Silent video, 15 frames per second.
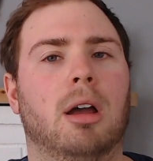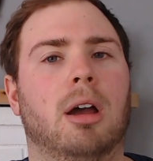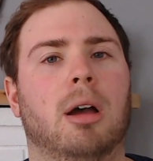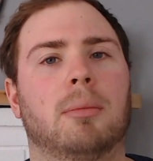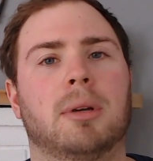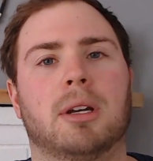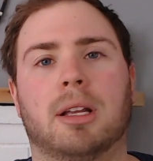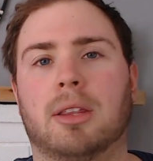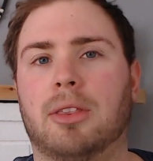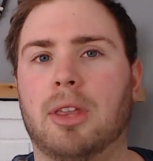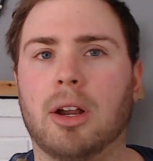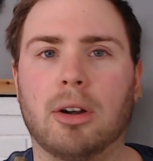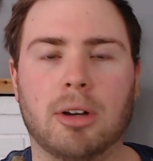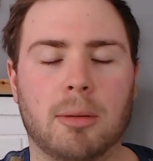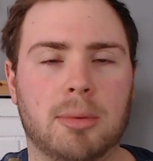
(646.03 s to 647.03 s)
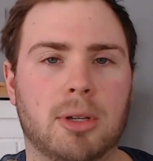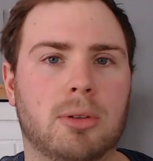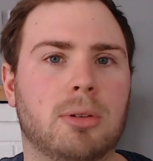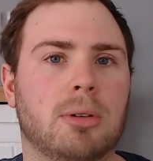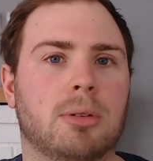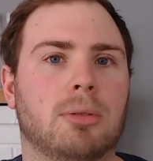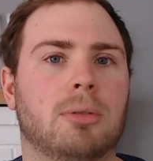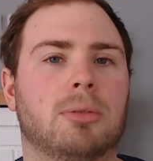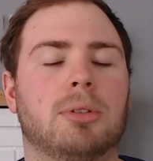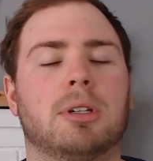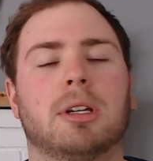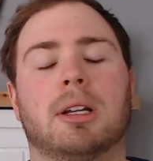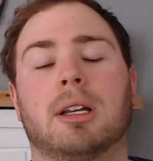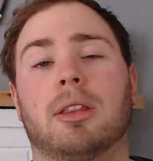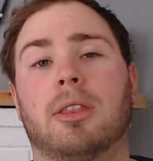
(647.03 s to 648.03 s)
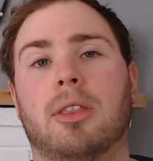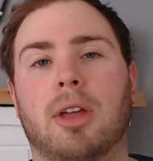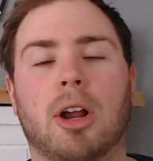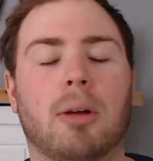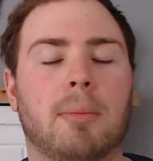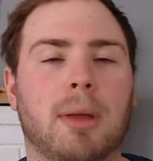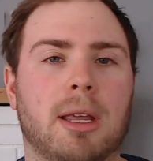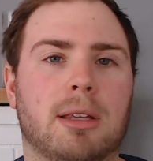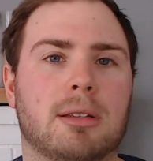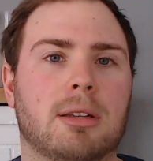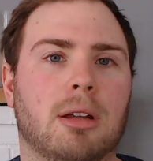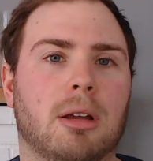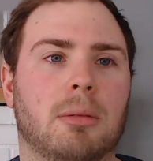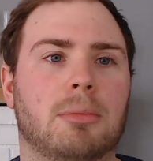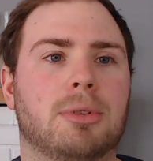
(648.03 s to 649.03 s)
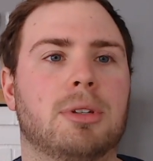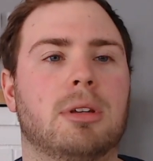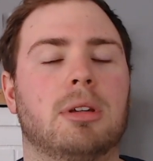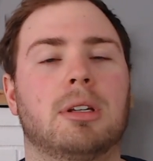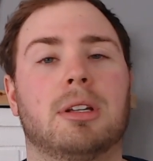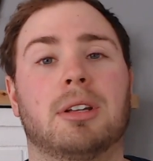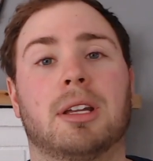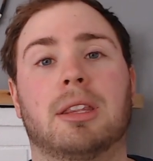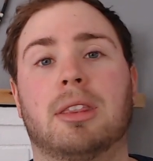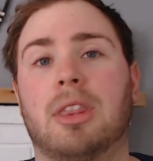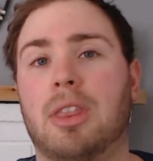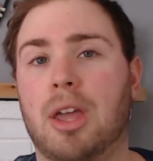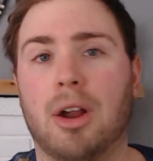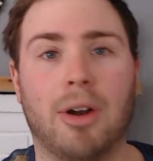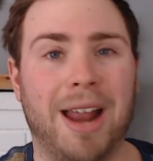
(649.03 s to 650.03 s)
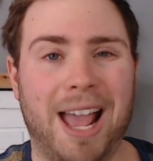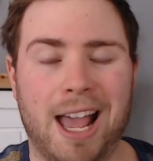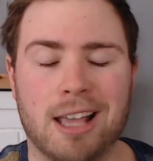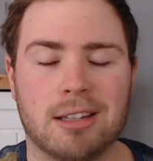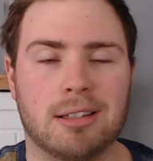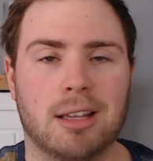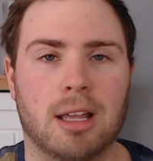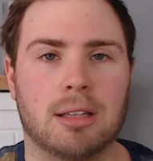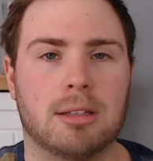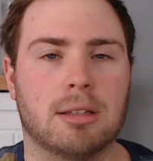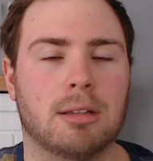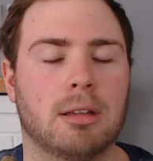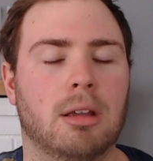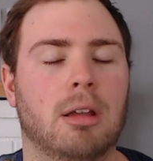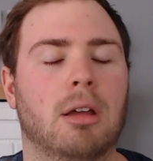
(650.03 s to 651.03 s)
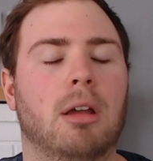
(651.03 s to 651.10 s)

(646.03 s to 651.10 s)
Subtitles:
We need to get their W-2s. You need to get their pay stubs. You need to get their assets.